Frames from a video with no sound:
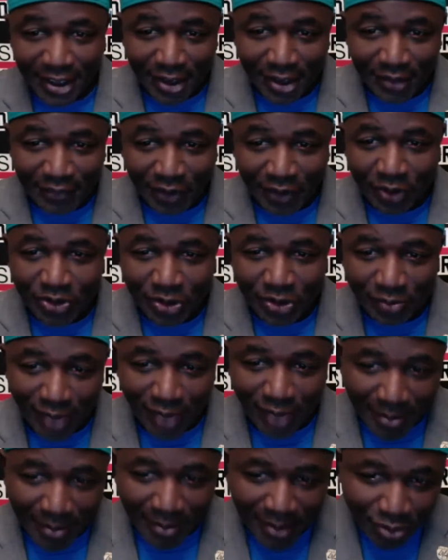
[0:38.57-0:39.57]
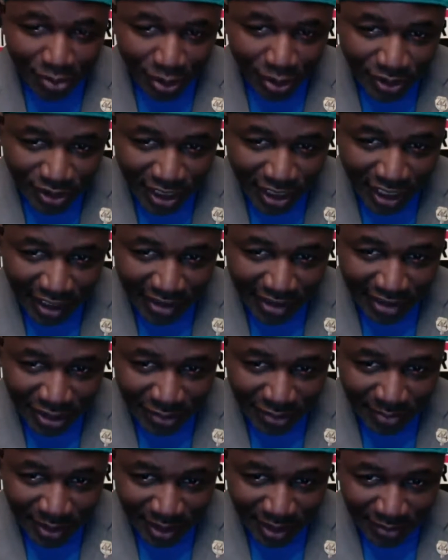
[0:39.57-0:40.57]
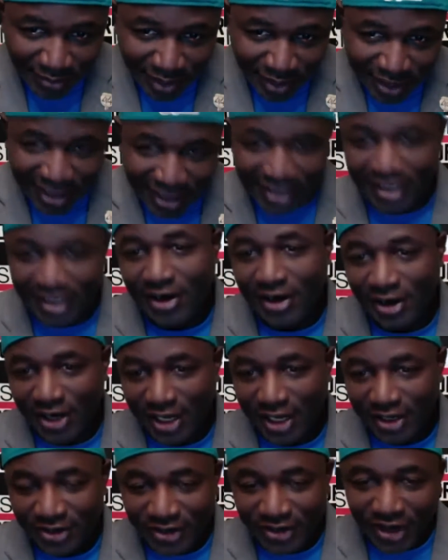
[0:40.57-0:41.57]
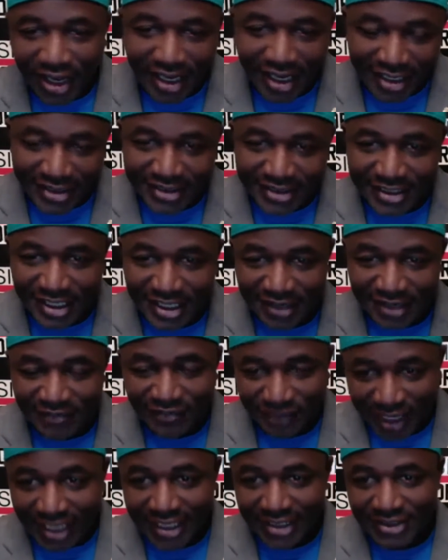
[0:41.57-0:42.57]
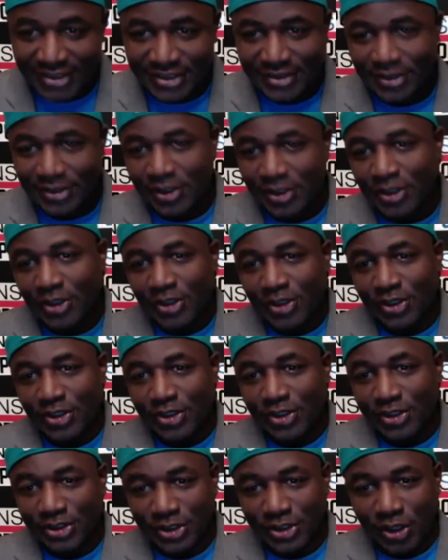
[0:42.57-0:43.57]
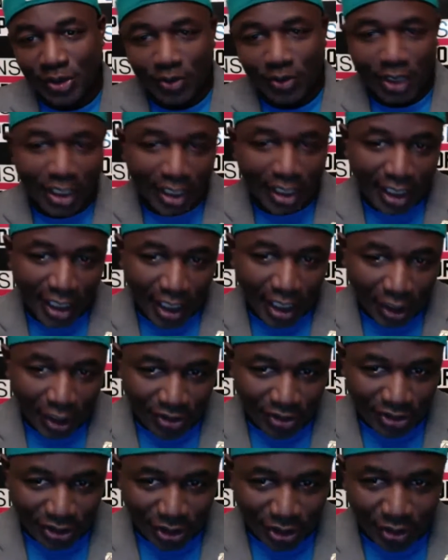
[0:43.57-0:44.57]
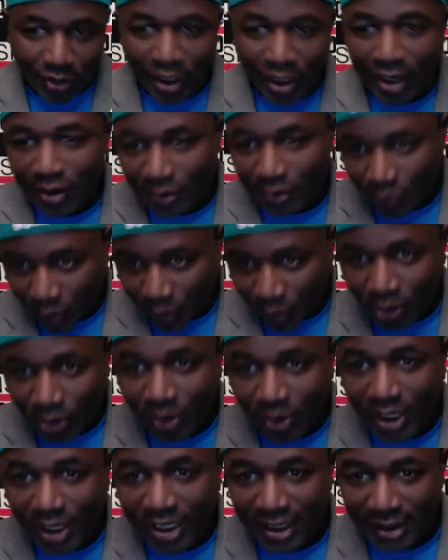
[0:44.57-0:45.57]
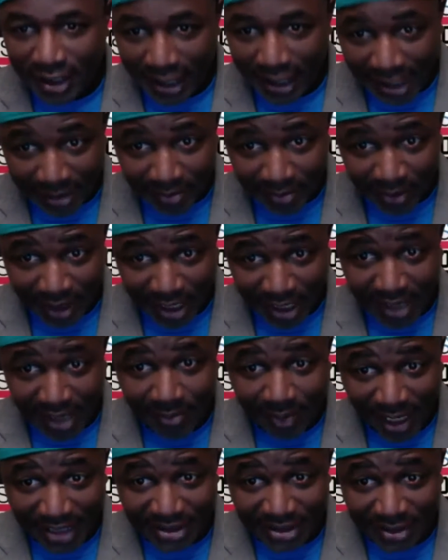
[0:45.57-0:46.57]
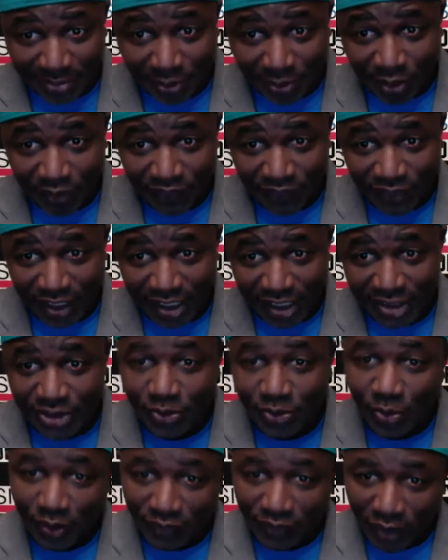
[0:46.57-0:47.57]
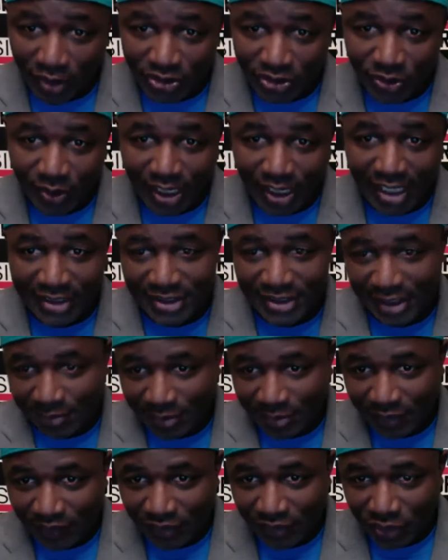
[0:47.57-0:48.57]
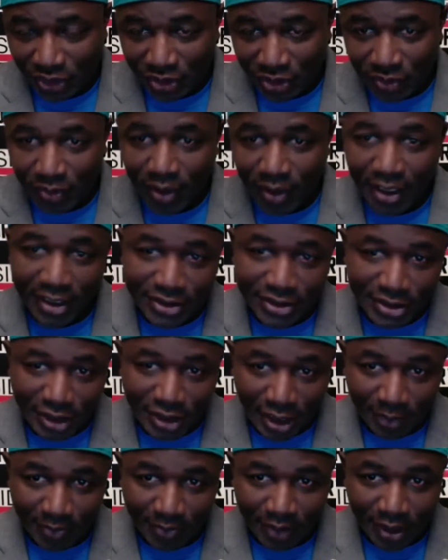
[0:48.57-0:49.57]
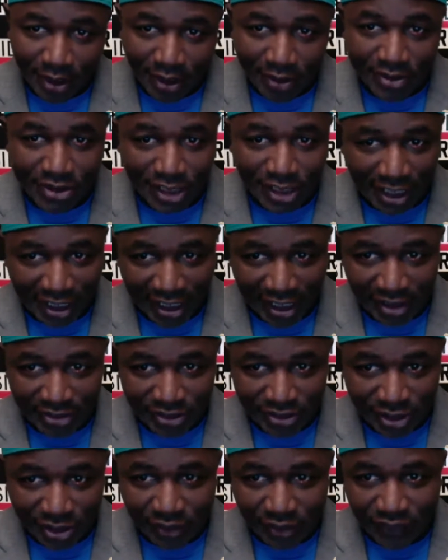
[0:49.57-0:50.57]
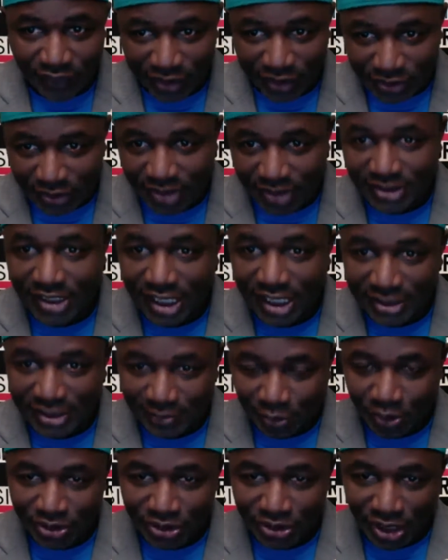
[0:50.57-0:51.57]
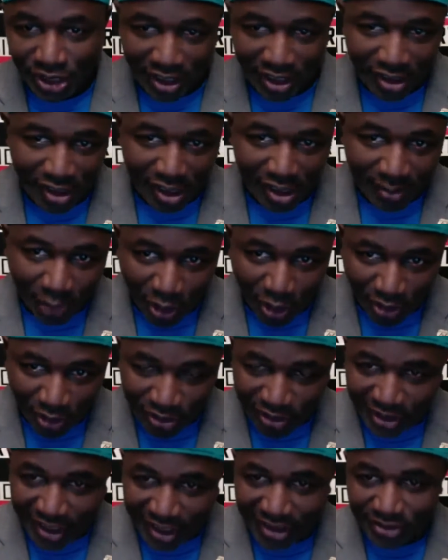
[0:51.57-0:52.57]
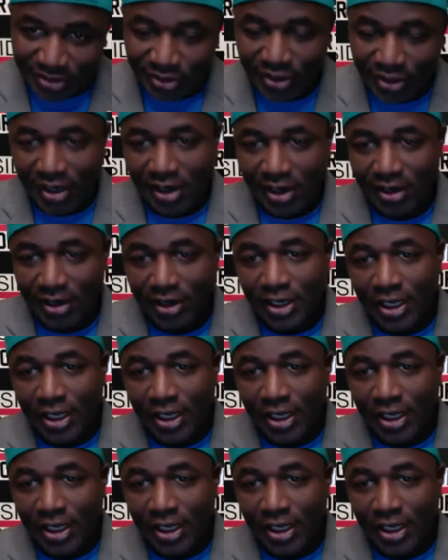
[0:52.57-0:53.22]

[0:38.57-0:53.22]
folks who might be putting down a little bit of money there in Vegas. So also, remember, NBA basketball fans, we've also got something for you up there. Check out officialinsidesports.com. All the links are there.